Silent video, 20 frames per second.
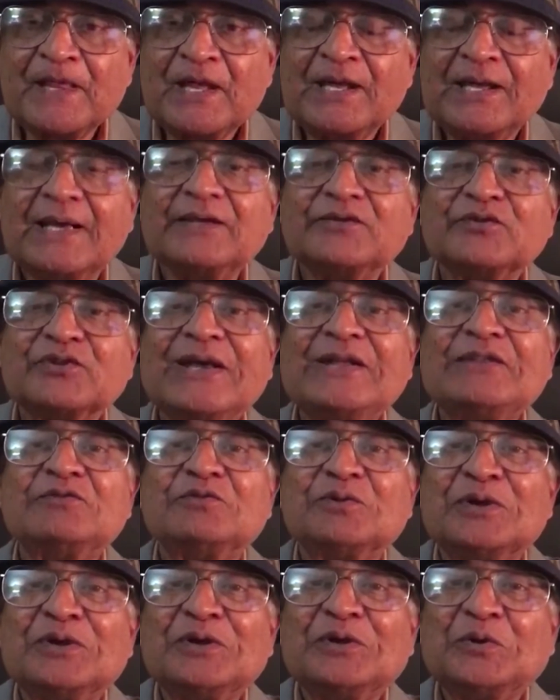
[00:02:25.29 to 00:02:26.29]
And
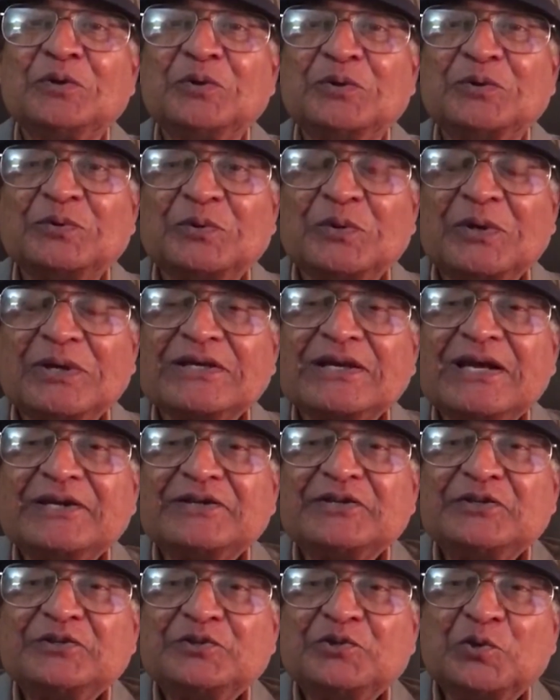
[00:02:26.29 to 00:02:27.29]
then we'll
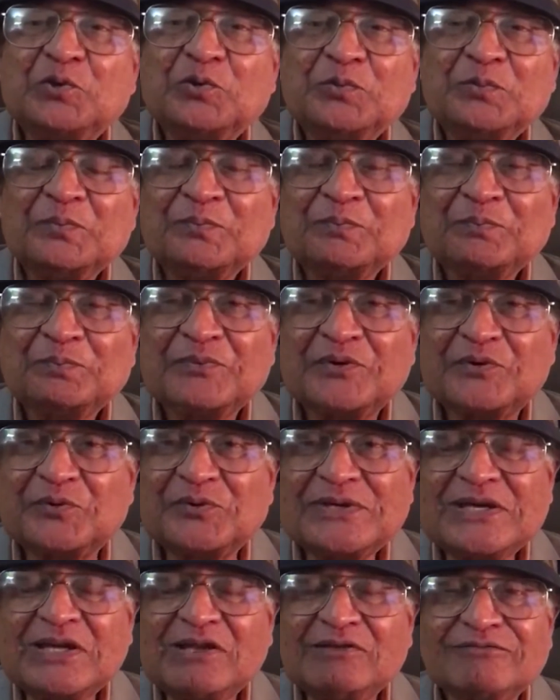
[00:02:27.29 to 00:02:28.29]
get into
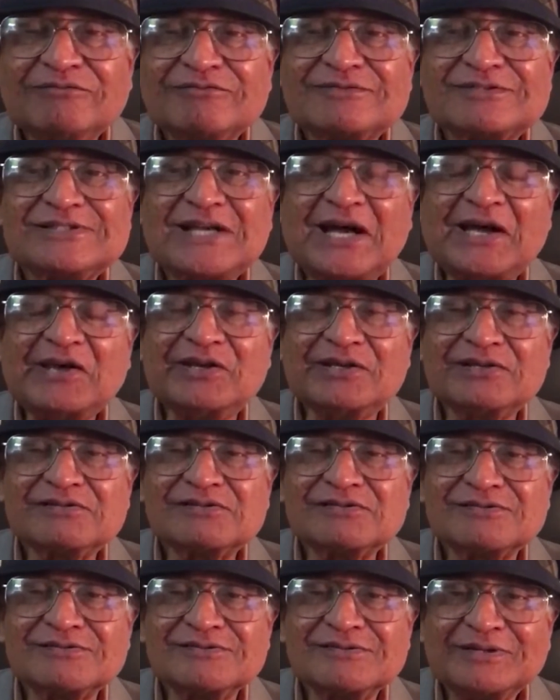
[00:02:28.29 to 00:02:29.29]
real
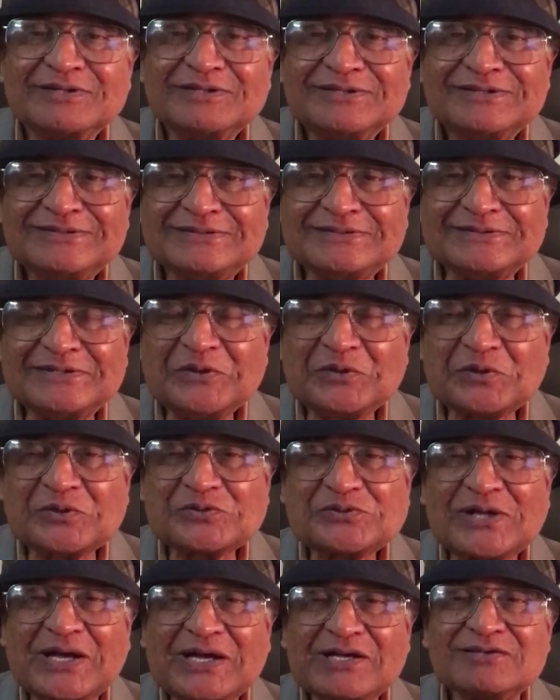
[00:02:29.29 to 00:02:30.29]
science,
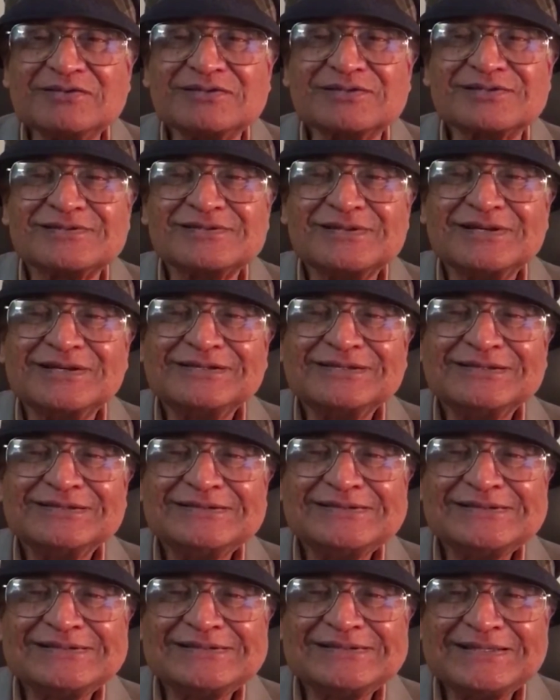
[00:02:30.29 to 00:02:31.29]
neuroscience,
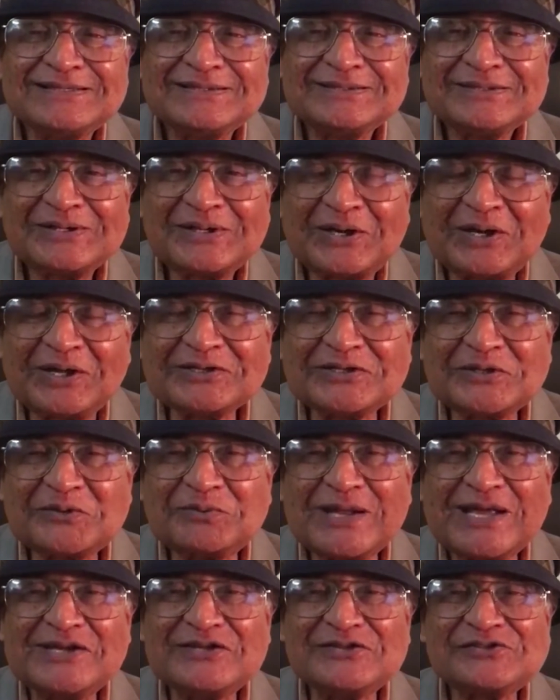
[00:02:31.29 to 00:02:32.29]
all the
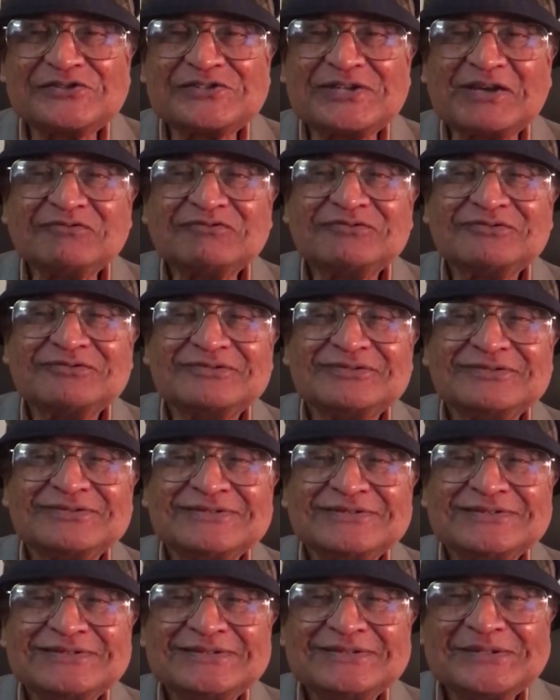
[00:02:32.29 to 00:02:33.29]
brain stuff.
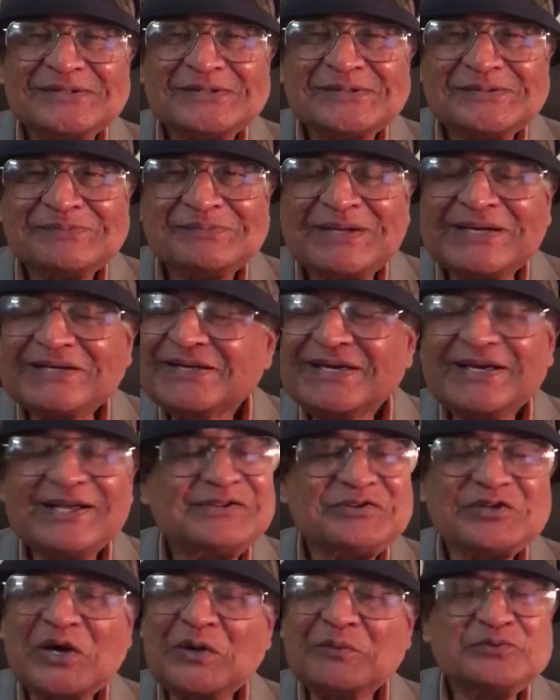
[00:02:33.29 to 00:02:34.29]
But
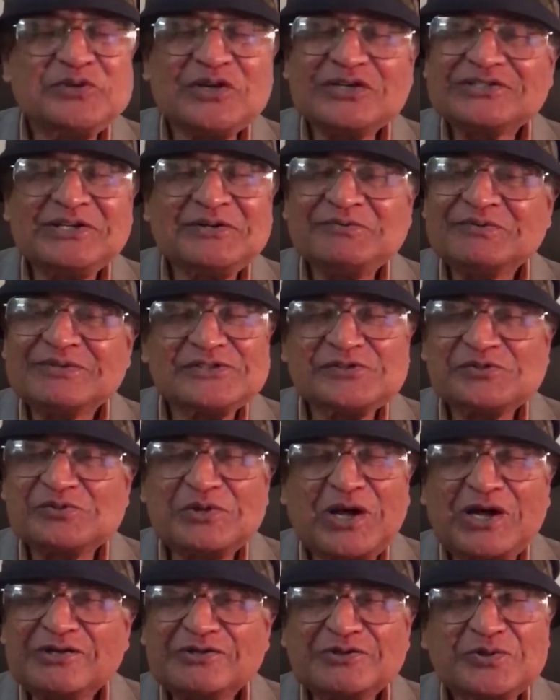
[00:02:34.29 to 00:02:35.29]
again, the objective is
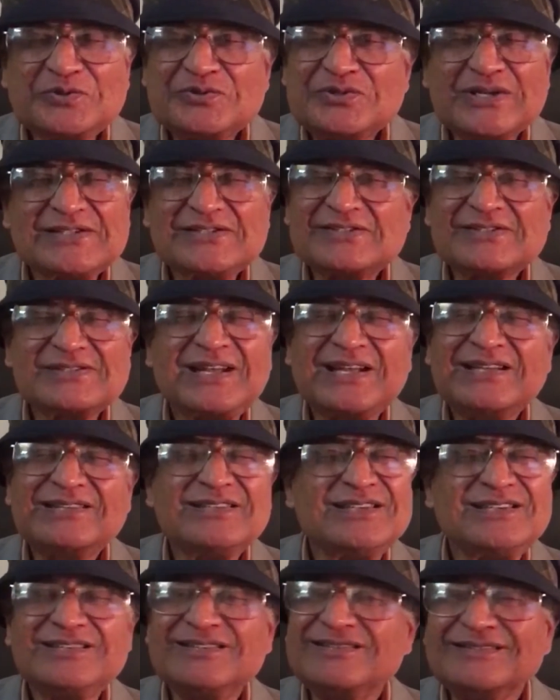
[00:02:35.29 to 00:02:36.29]
not to just
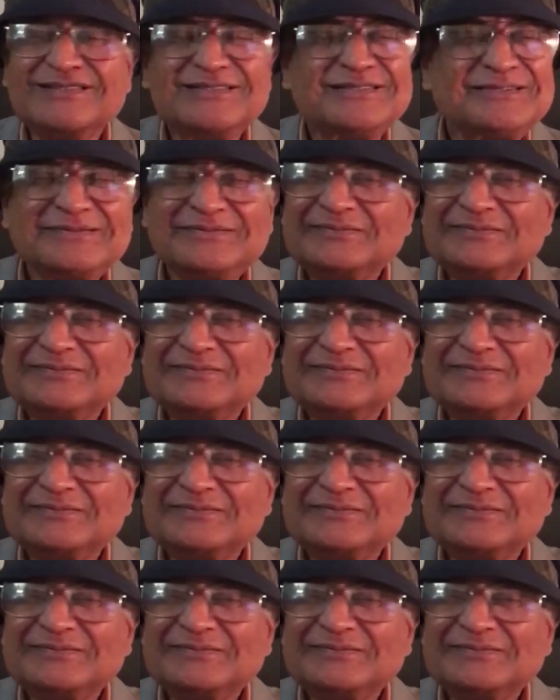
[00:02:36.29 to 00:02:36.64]
study